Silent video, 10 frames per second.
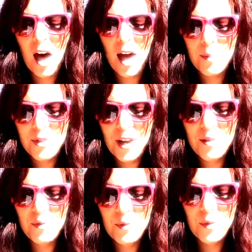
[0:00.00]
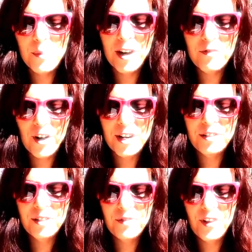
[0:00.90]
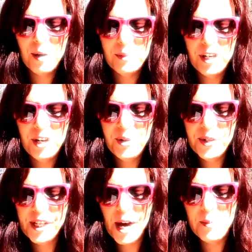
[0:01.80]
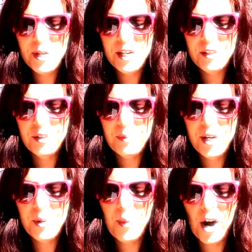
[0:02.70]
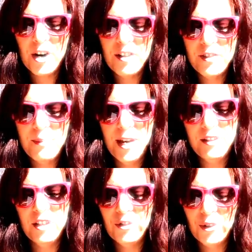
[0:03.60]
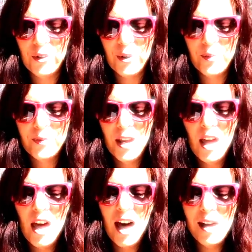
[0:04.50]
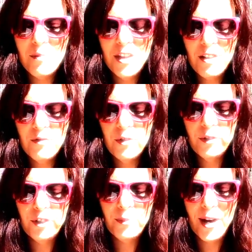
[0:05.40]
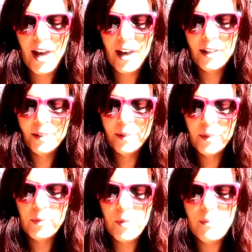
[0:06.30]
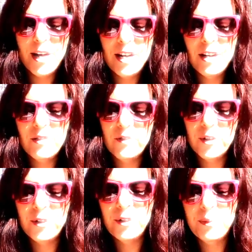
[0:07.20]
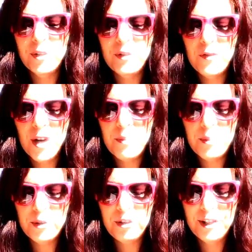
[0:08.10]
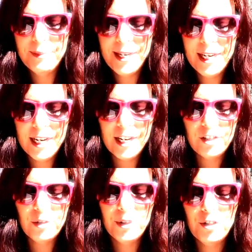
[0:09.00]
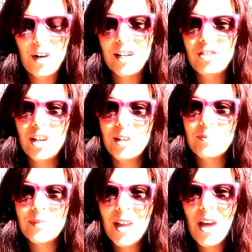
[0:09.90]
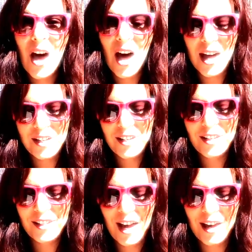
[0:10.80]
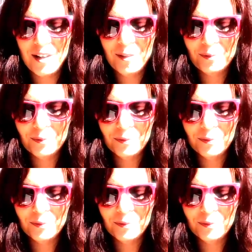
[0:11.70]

I'm thankful for my friends and family who allow me to be a part of an amazing circle. I am thankful to my ex for making the first move and pushing me into a direction I needed to head in.